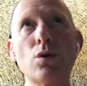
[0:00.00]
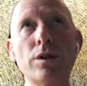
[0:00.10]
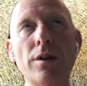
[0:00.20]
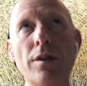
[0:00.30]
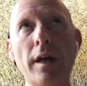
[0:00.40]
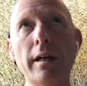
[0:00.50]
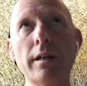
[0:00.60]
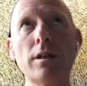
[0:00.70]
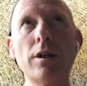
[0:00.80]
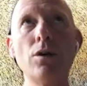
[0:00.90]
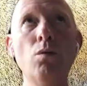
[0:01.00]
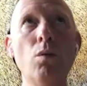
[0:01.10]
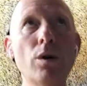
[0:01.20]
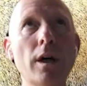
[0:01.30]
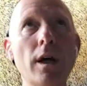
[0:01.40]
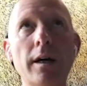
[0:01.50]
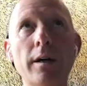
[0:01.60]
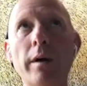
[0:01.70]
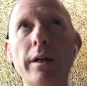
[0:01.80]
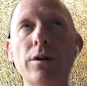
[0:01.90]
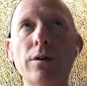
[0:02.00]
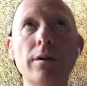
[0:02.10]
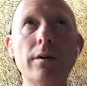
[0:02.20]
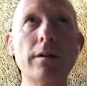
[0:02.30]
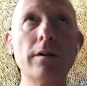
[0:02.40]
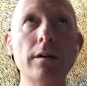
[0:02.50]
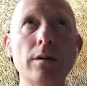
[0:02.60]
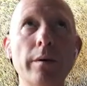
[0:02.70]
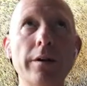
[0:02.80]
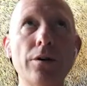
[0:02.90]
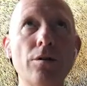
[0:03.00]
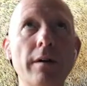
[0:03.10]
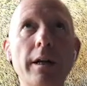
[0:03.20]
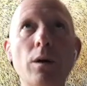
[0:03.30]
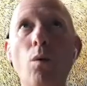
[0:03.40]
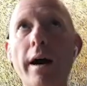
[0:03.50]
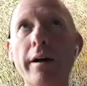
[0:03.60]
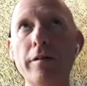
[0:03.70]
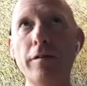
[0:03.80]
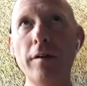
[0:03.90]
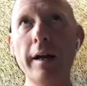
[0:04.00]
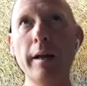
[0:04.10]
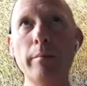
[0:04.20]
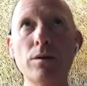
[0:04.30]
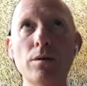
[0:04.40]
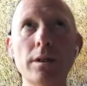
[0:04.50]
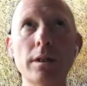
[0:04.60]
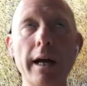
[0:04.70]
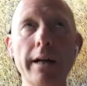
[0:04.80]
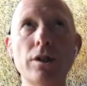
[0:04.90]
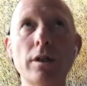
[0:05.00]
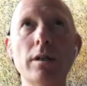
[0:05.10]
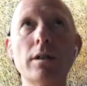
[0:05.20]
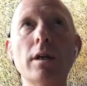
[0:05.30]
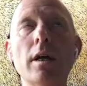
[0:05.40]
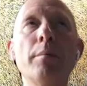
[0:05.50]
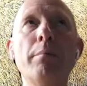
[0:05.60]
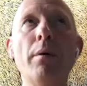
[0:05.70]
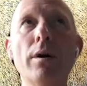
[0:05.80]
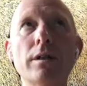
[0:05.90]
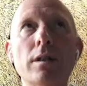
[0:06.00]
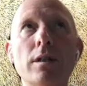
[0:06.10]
of things that you work on when you're creating wireframes or sketches, parts of the